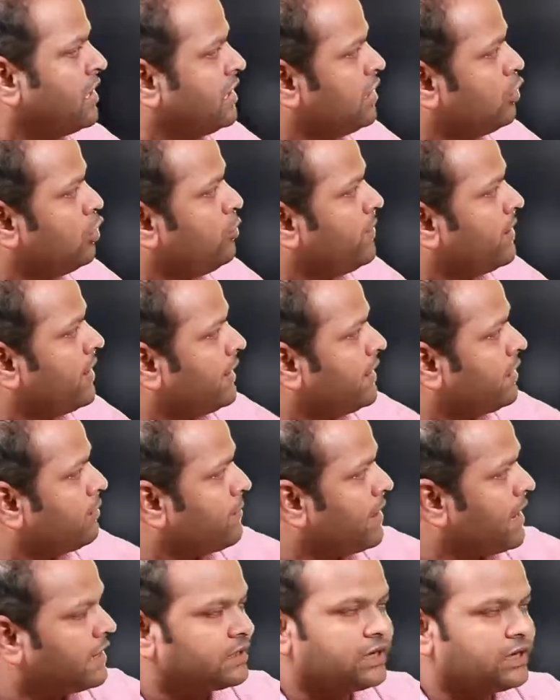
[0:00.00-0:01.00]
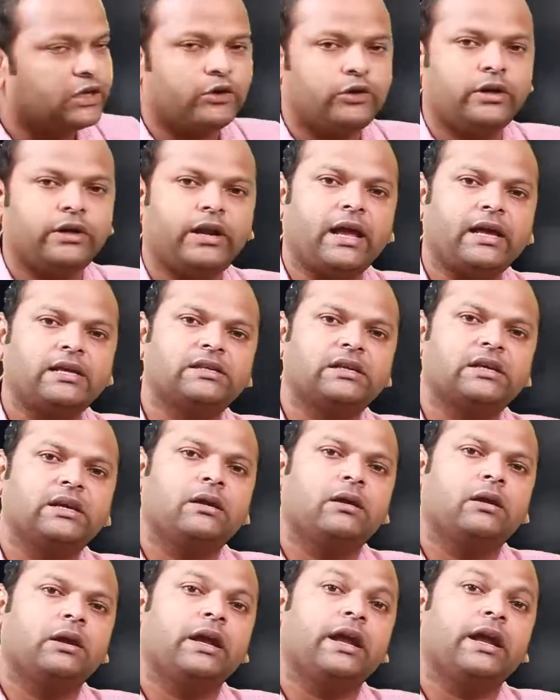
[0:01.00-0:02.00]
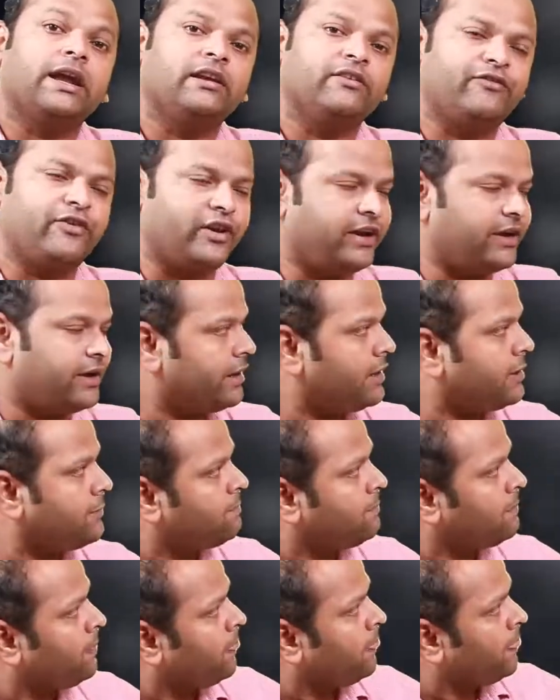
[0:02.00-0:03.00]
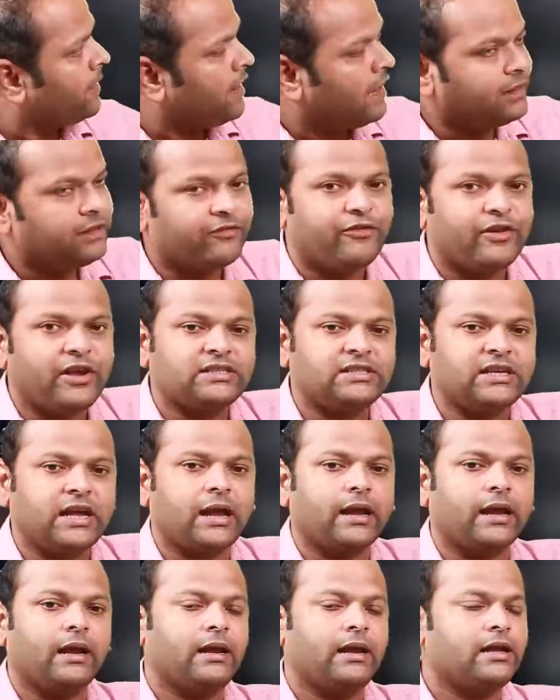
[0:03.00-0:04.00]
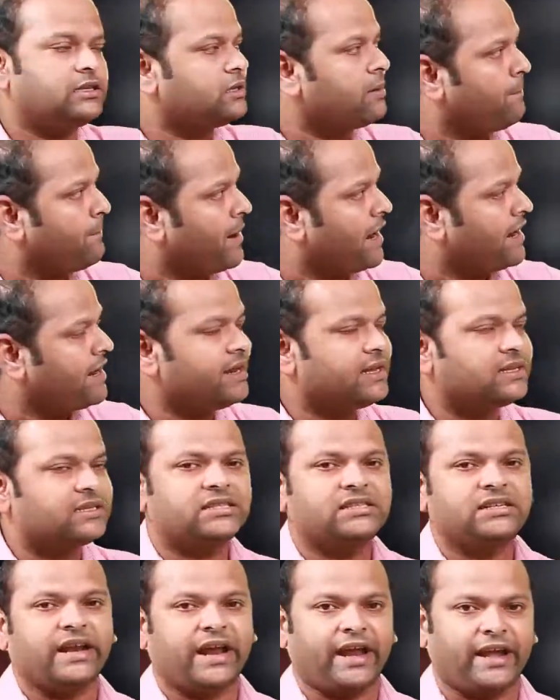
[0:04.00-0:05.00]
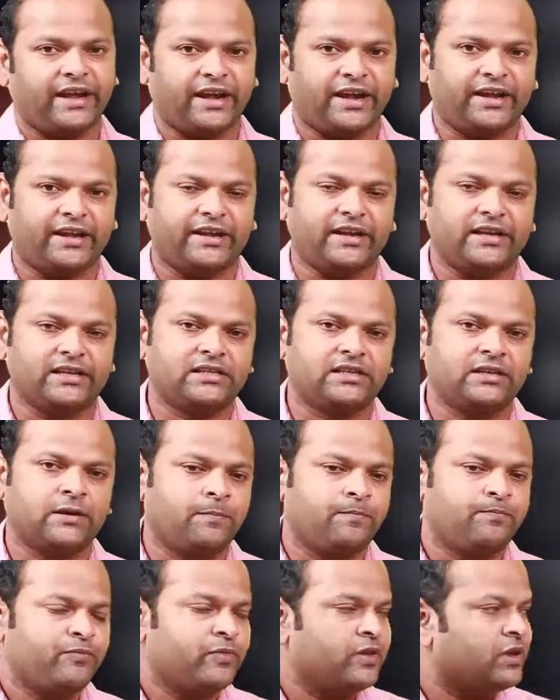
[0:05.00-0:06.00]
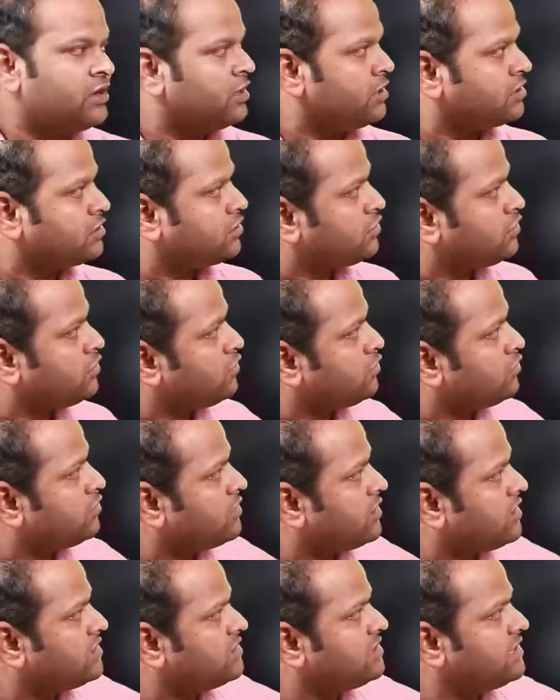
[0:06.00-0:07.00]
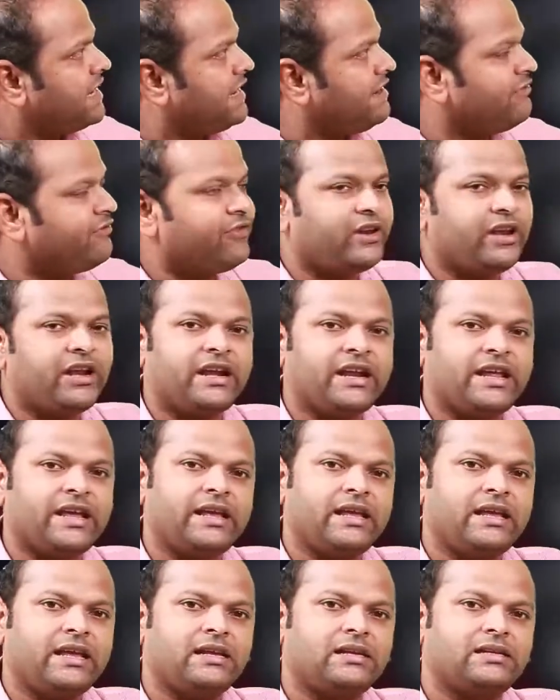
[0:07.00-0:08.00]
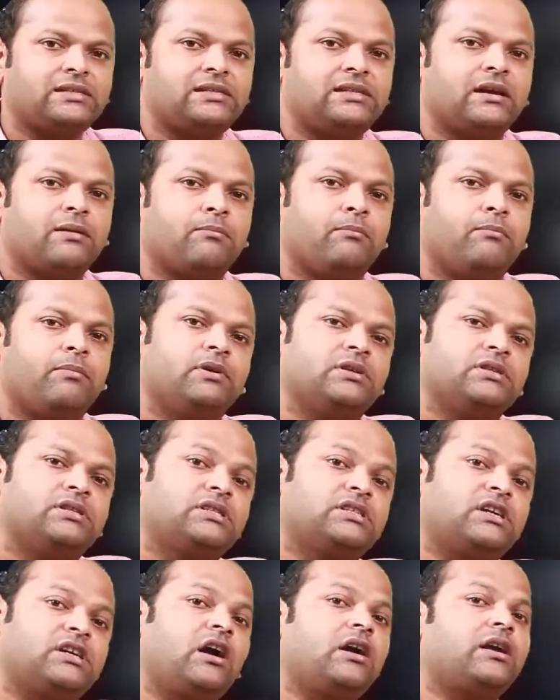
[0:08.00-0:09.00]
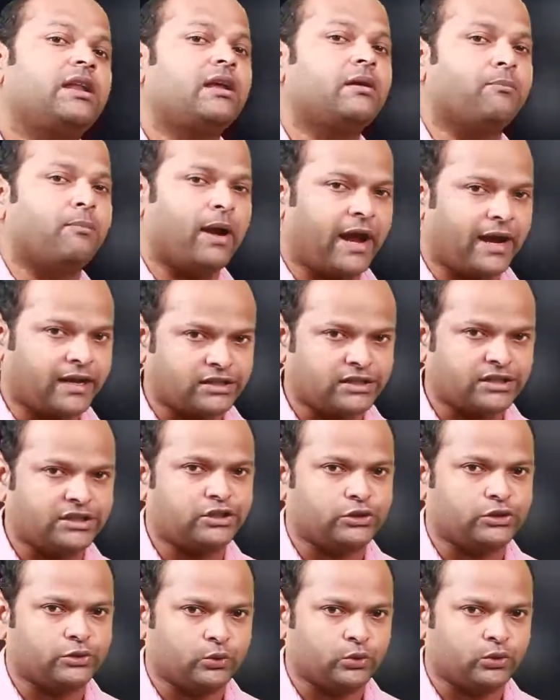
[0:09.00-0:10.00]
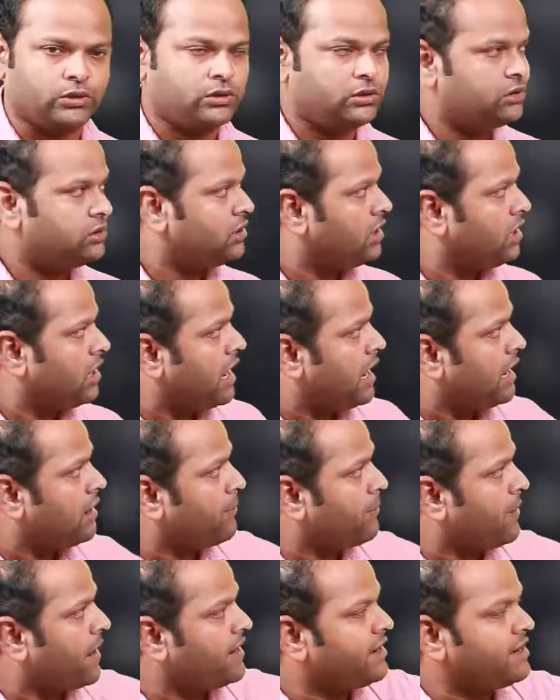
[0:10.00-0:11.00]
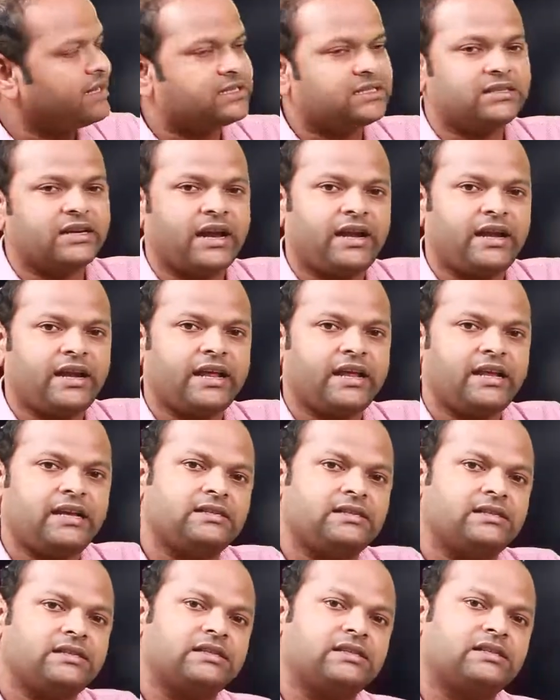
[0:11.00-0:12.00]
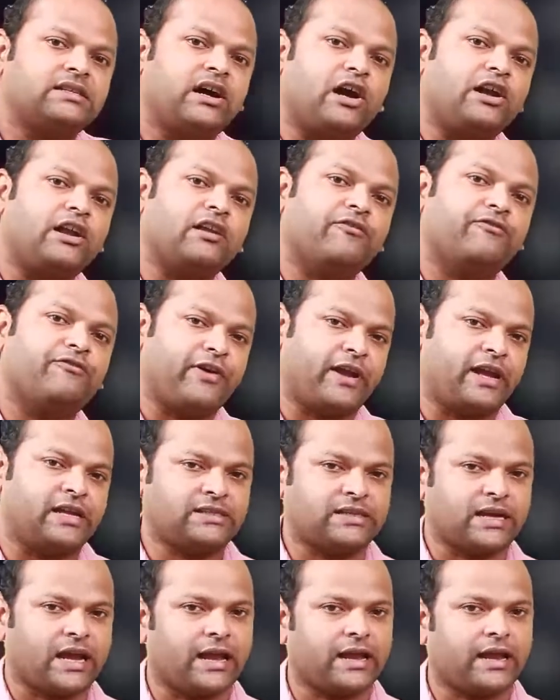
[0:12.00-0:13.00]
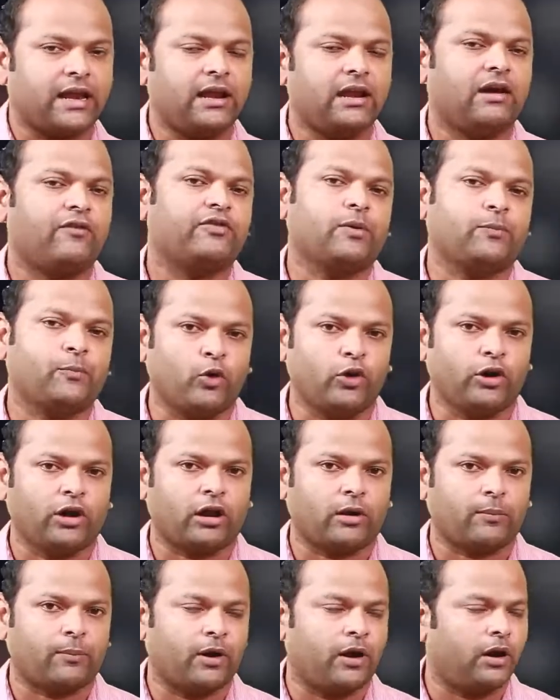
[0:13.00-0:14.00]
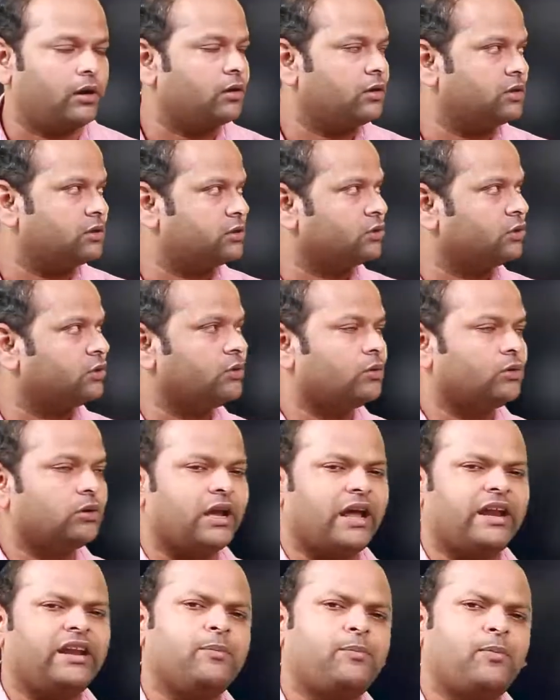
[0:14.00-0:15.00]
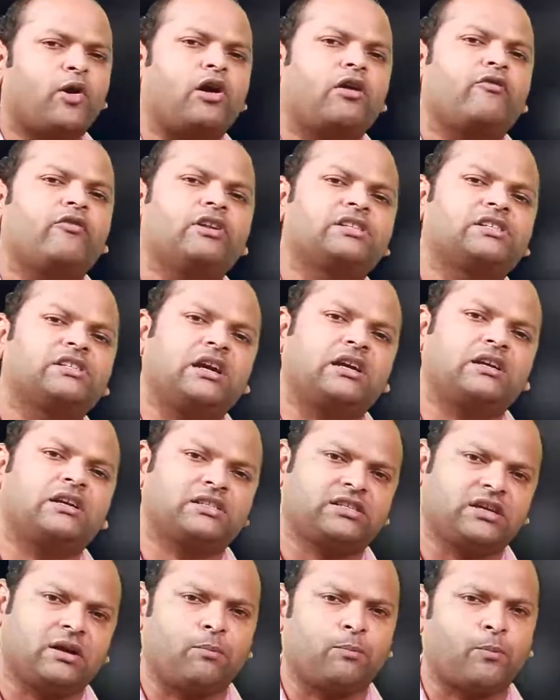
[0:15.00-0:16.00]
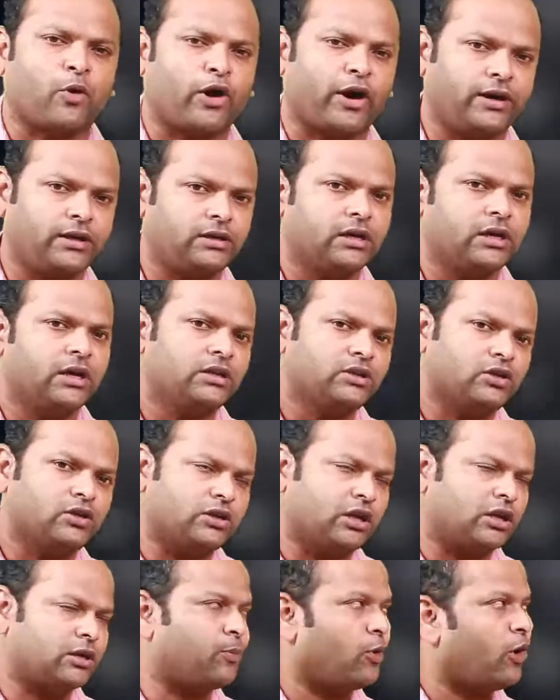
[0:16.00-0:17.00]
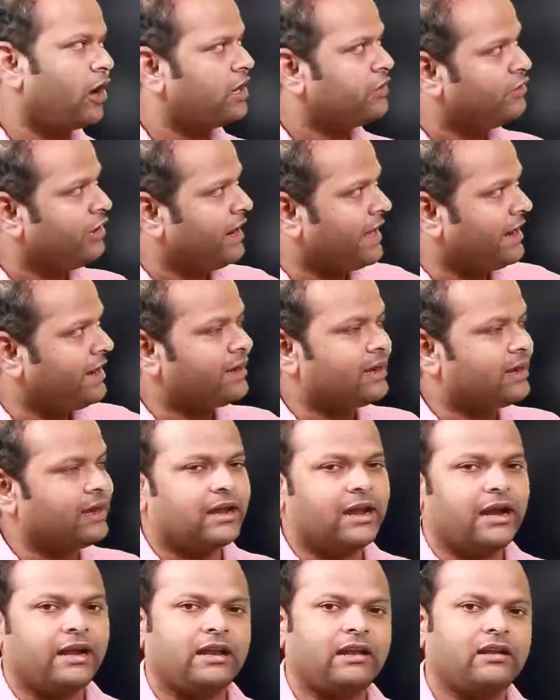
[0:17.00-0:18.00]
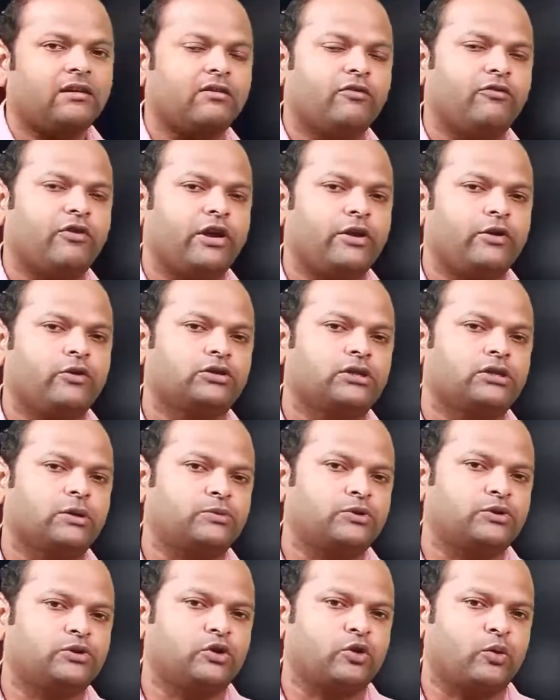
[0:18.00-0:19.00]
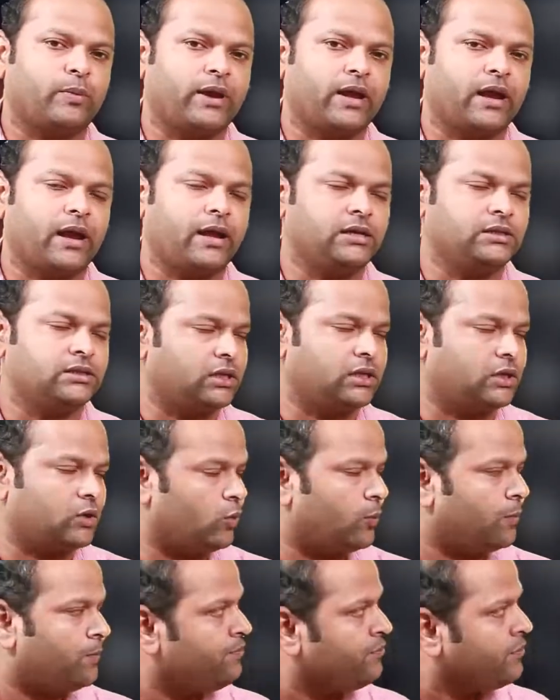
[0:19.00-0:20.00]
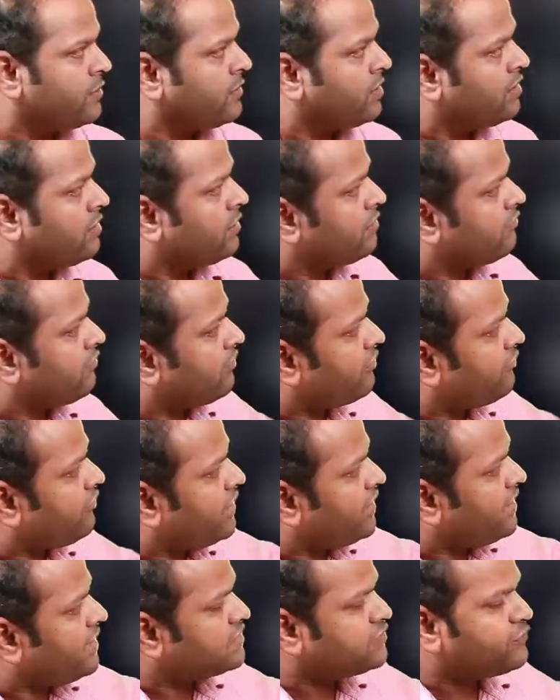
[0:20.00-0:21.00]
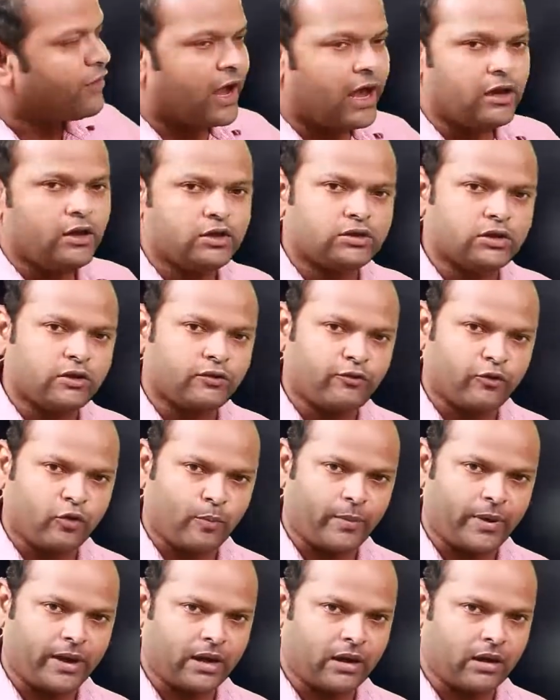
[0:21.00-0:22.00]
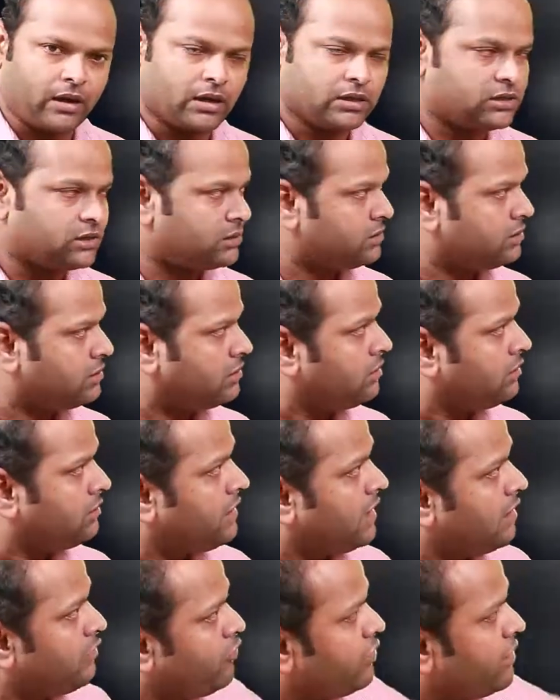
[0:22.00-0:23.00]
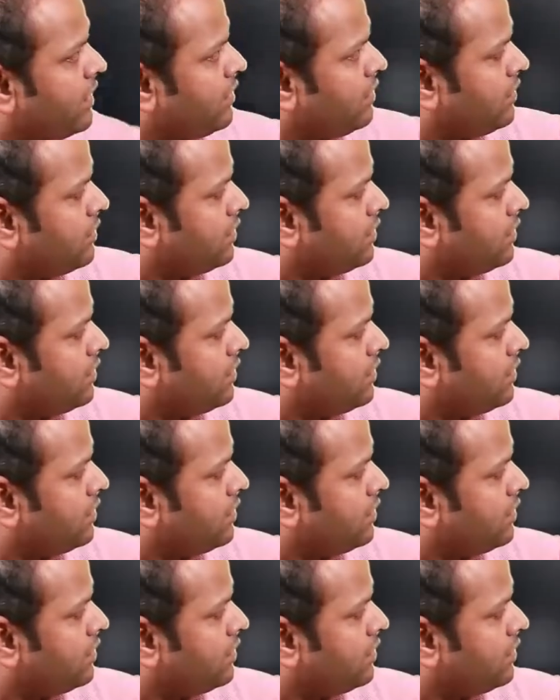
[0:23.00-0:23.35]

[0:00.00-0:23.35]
you will be getting magnitude it as infinity and the phase angle is minus 90 degrees. So this infinity is the starting magnitude and minus 90 is the starting phase angle of the polar plot. So any plot will start some point. So that point we are directly getting when you substitute omega is 0. For various values of omegas, then we can